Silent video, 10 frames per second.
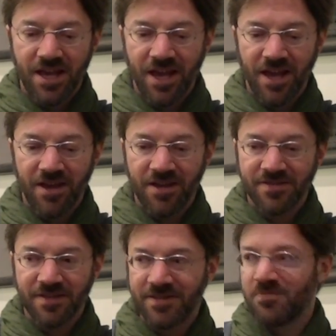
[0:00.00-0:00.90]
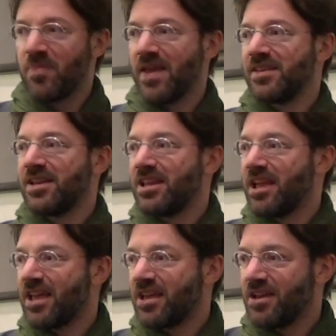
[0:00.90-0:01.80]
It's basically
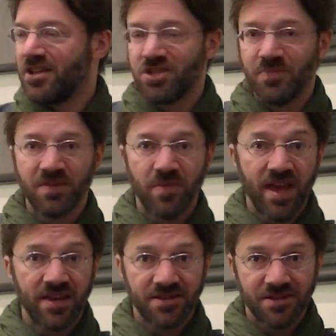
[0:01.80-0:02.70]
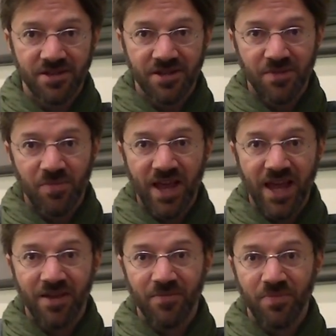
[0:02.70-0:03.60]
like a gypsy band
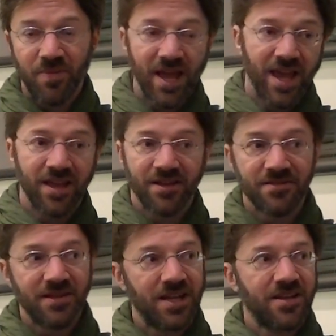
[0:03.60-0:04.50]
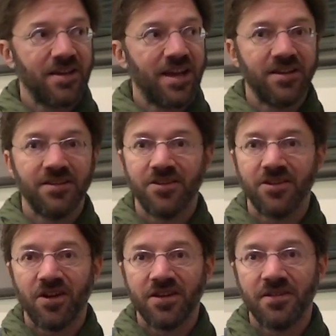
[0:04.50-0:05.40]
playing at
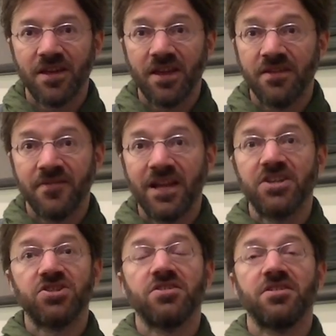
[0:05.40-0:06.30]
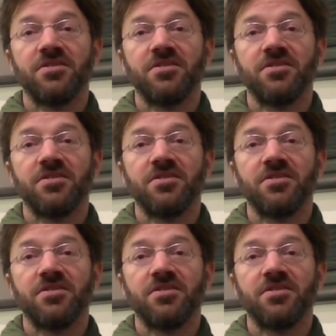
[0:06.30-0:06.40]
a village